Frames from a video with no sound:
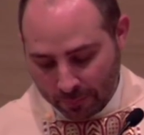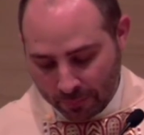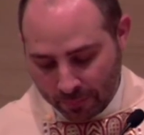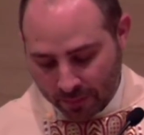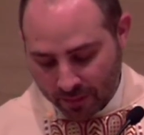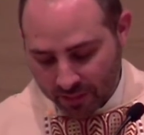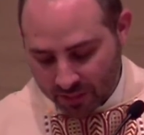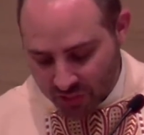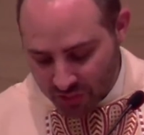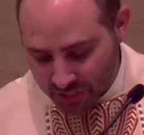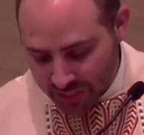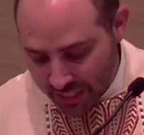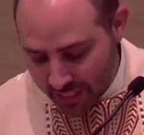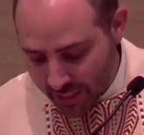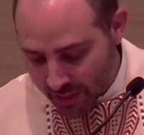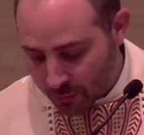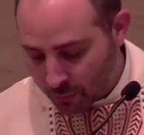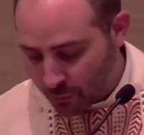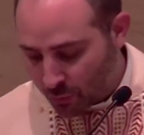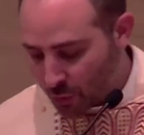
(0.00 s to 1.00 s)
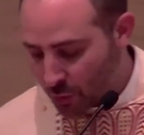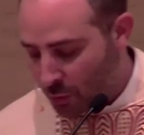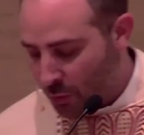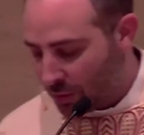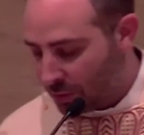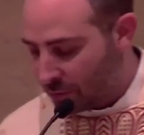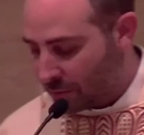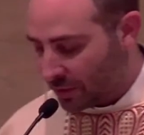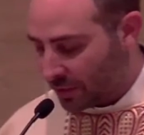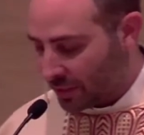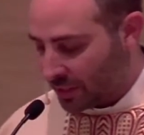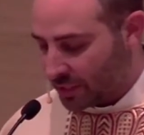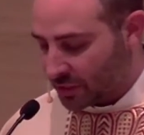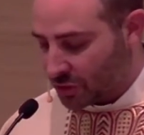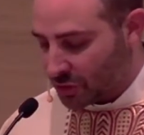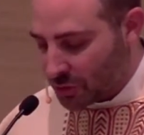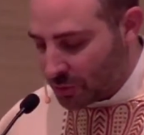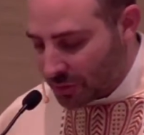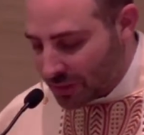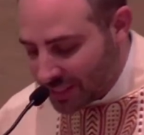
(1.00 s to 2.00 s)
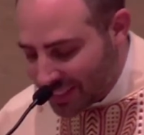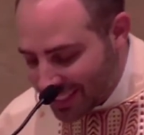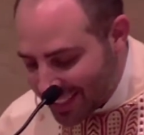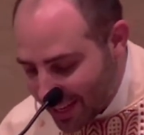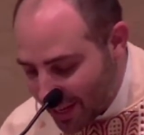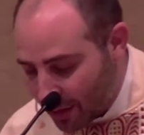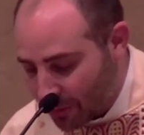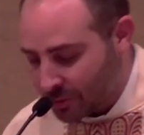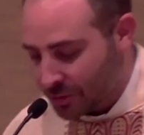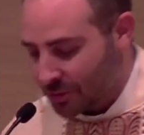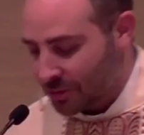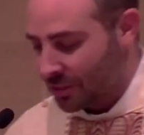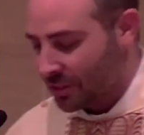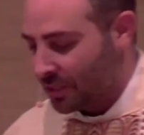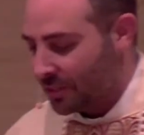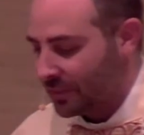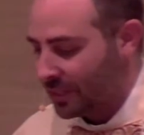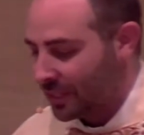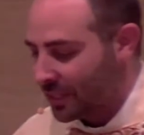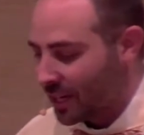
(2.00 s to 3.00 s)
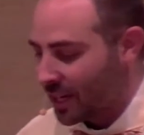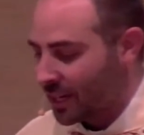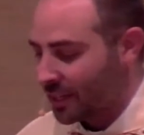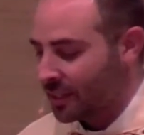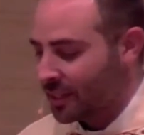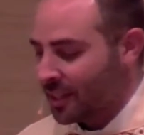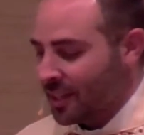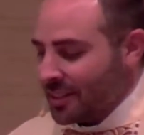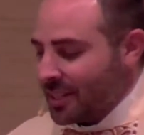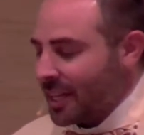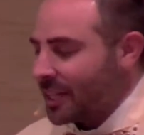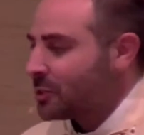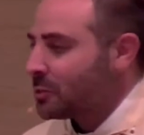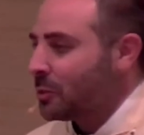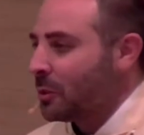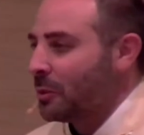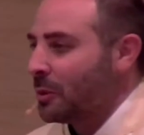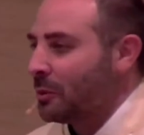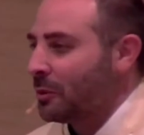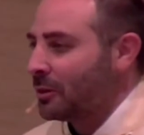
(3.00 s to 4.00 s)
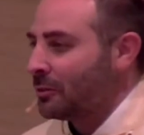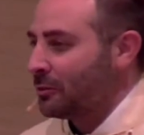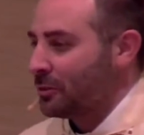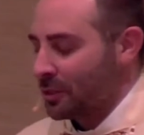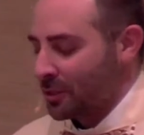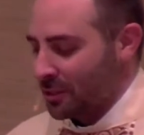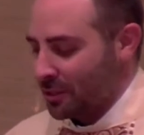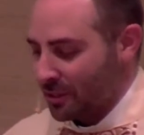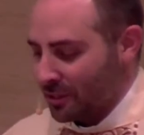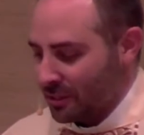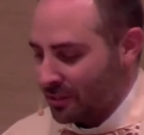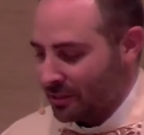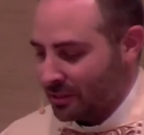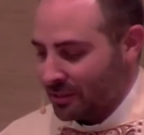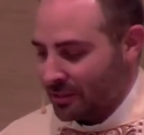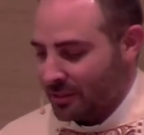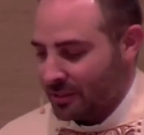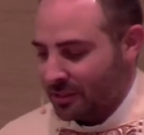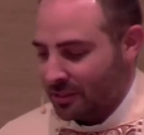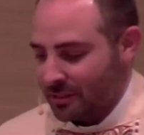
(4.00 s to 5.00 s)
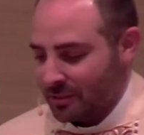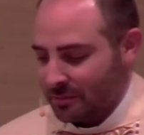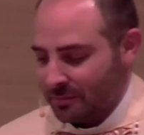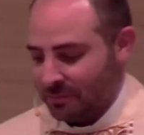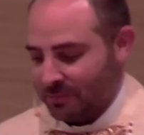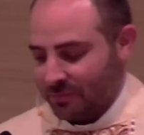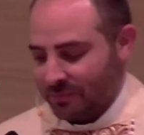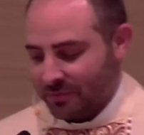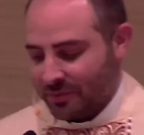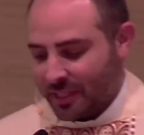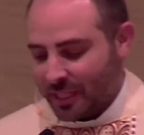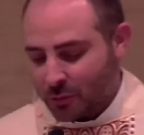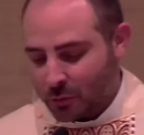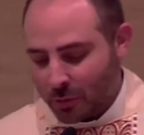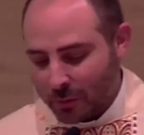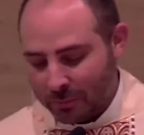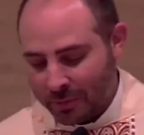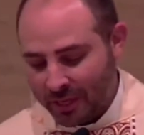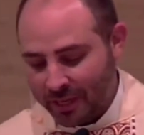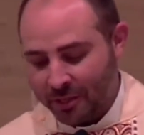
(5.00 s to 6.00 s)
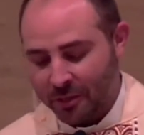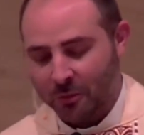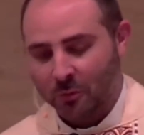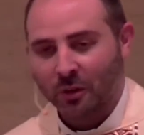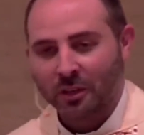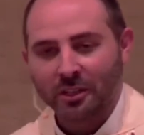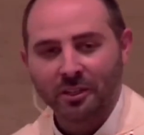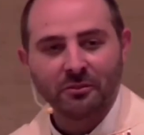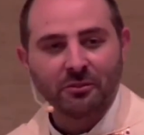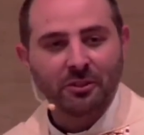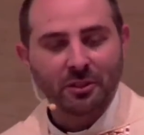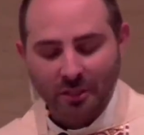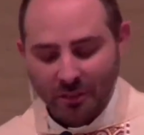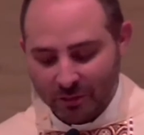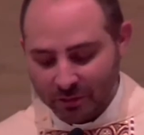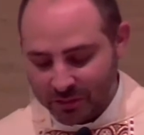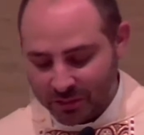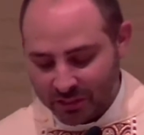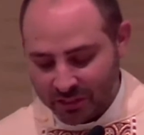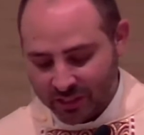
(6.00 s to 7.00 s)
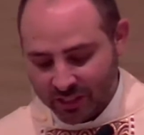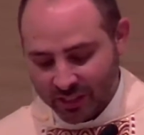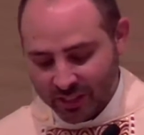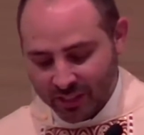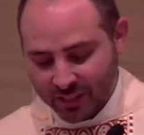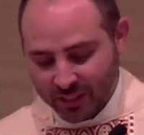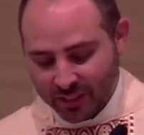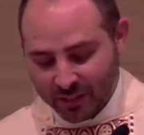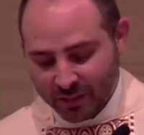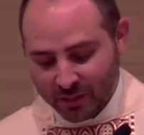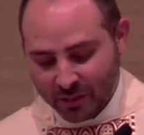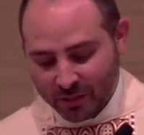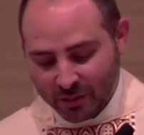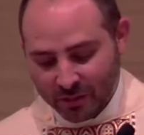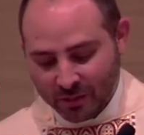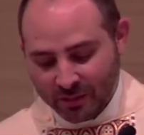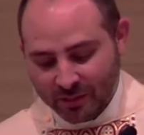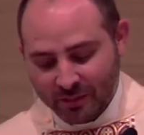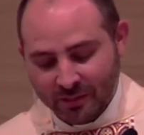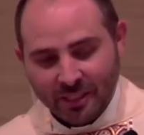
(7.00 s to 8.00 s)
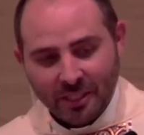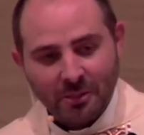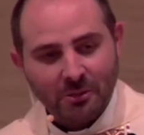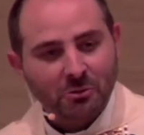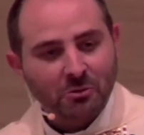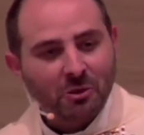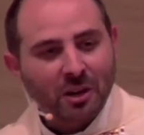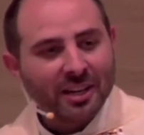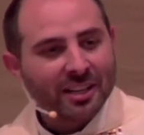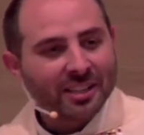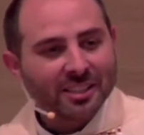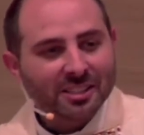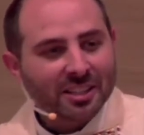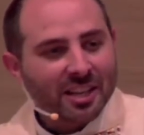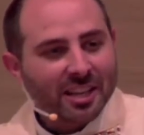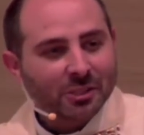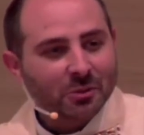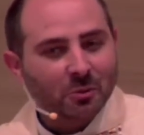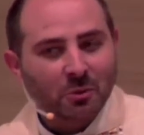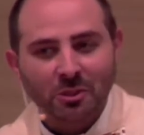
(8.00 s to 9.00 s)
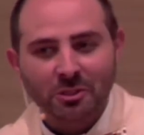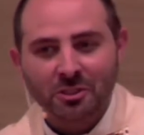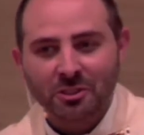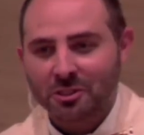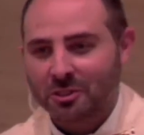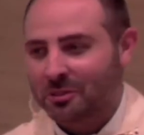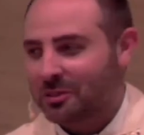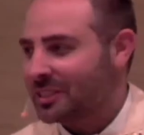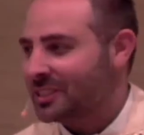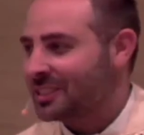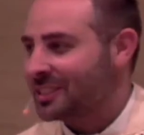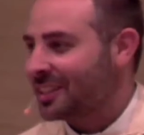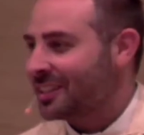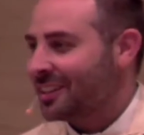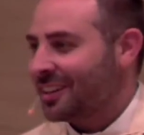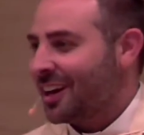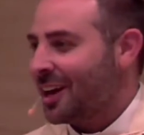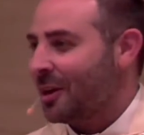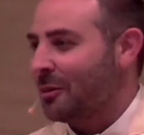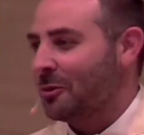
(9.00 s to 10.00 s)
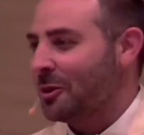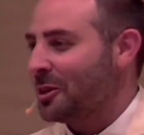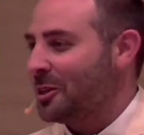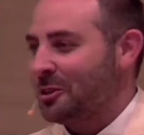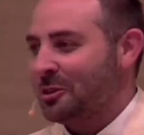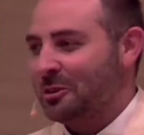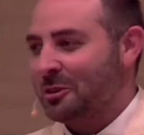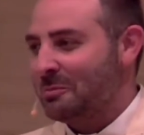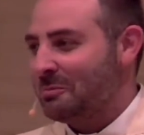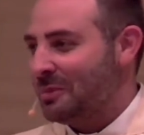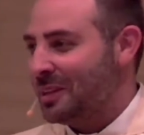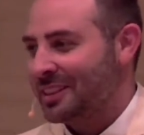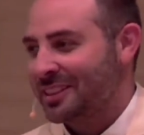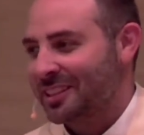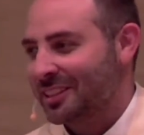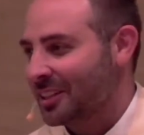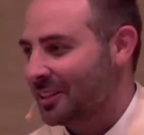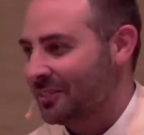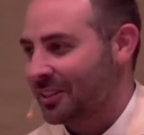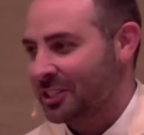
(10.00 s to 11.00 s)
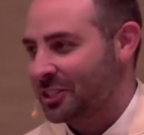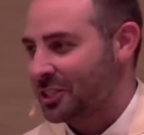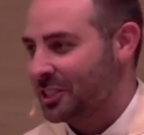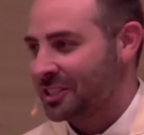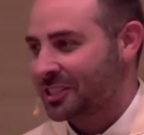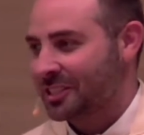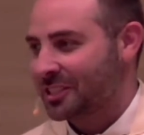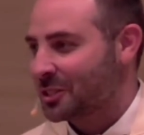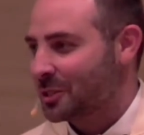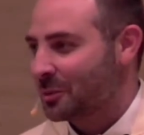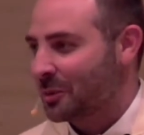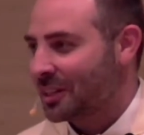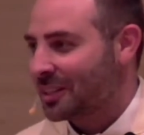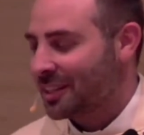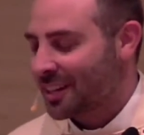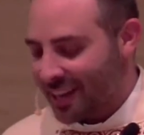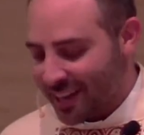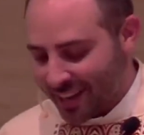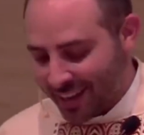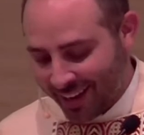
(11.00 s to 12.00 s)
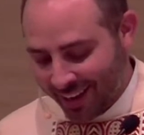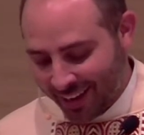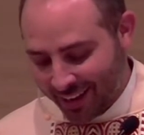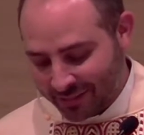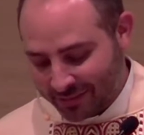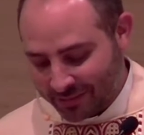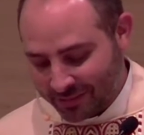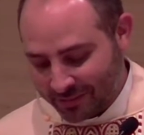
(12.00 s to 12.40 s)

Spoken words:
To see him for who he really is, to encounter the living God. That's what we want for her. That's what Peter wanted for those he was writing his last words to. He said, I want you to meet the living Jesus the way that I have.